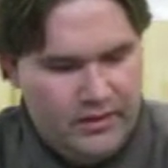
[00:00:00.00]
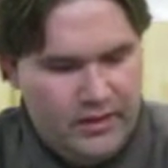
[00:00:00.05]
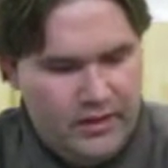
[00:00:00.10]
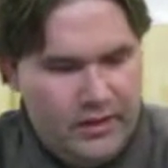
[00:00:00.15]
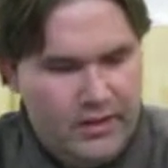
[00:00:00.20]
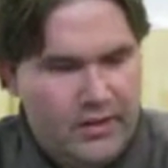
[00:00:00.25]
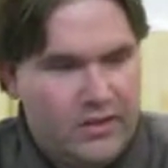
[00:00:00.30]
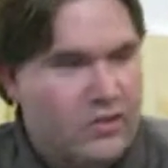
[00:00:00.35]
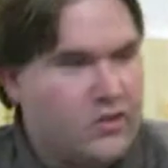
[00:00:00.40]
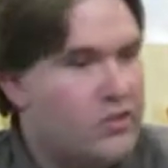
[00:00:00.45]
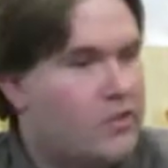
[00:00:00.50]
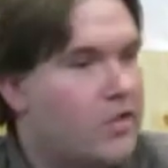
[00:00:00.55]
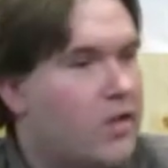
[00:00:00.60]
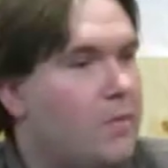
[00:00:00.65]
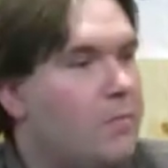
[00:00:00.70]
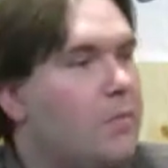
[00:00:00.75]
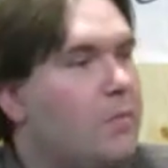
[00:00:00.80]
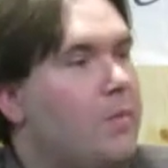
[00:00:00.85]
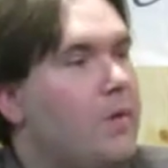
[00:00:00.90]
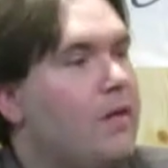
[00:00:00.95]
He didn't just
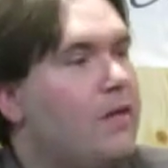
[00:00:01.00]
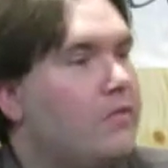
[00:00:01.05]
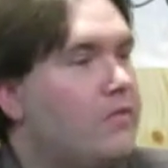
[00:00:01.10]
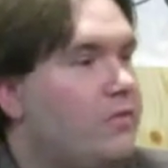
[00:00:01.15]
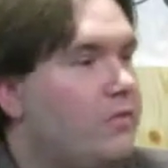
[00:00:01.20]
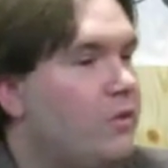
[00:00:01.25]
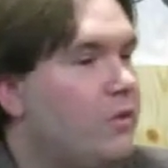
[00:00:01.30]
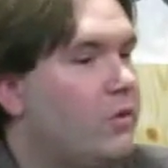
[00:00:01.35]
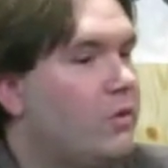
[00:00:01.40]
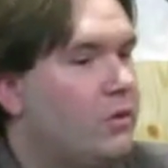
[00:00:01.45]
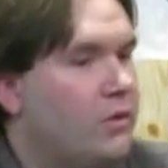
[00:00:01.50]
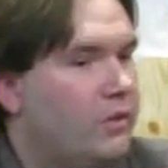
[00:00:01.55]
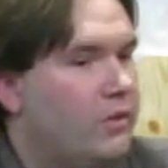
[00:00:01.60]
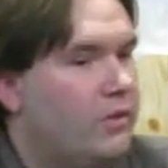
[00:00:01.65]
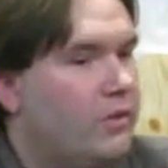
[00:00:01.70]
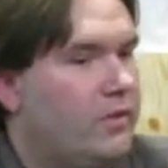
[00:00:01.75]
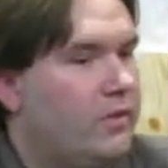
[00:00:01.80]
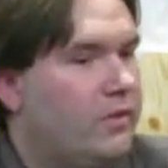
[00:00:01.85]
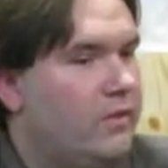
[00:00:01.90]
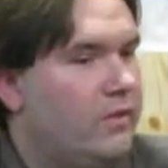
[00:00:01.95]
come to make us feel good.
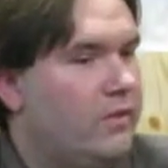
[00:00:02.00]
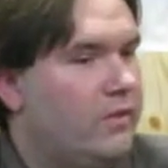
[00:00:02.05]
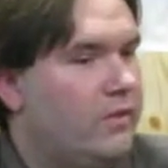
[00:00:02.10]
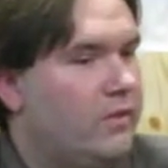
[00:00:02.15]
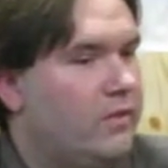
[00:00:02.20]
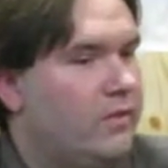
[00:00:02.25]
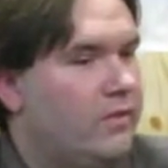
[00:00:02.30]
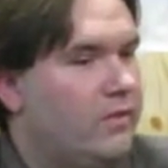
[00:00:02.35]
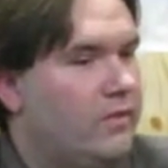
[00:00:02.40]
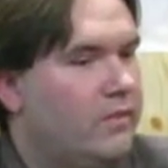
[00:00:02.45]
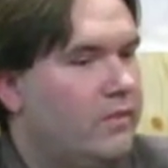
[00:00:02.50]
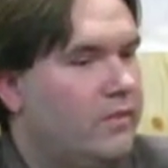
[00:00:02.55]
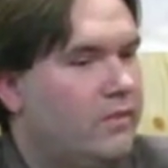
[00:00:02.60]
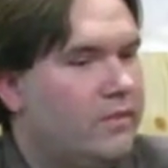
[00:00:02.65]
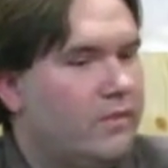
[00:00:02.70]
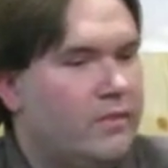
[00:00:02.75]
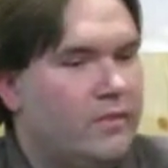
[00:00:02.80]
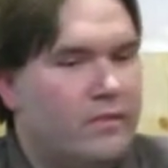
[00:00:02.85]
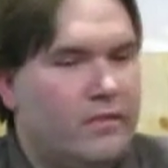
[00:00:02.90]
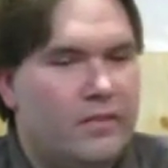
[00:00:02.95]

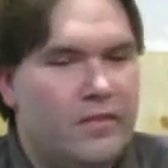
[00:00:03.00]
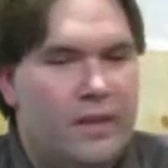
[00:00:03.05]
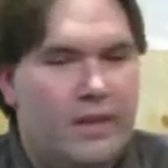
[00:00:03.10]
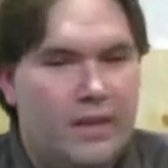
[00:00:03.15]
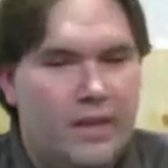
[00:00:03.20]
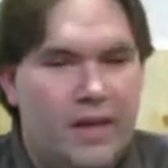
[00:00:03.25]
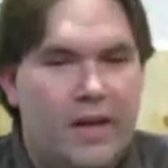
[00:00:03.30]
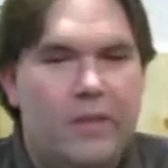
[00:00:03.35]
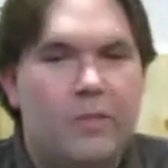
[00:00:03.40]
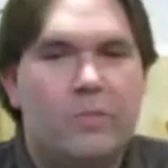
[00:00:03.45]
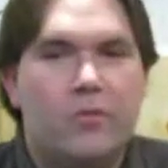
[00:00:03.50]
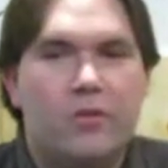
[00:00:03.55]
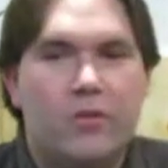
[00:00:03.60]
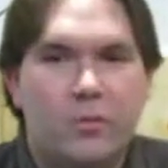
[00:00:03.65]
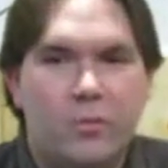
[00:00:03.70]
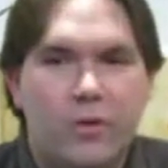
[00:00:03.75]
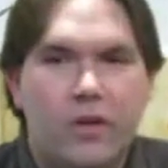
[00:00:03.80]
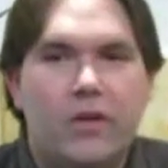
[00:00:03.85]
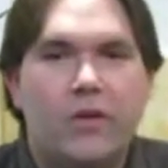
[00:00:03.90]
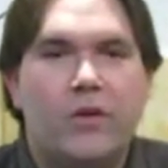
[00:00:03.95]
He came so
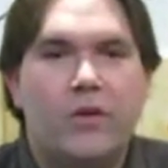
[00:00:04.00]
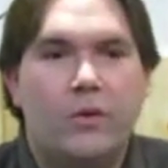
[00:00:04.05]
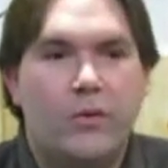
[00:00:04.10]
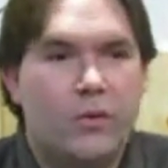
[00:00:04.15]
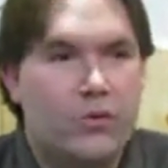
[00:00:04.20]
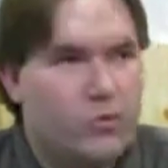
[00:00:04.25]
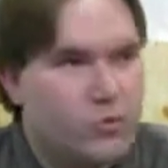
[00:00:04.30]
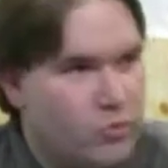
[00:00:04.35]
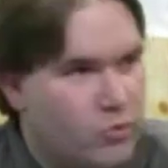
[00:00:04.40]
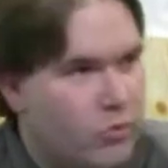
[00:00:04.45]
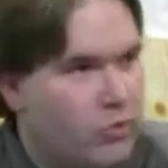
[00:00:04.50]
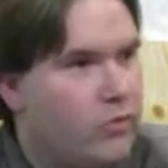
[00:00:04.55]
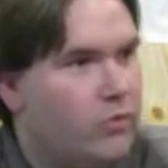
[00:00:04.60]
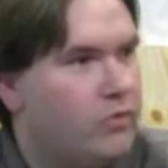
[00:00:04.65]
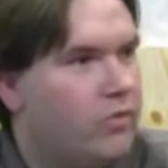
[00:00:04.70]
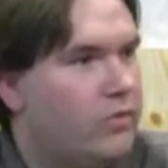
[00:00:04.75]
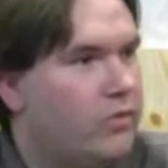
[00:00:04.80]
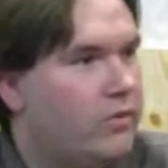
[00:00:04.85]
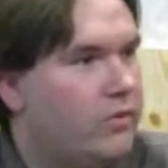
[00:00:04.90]
we could know the truth.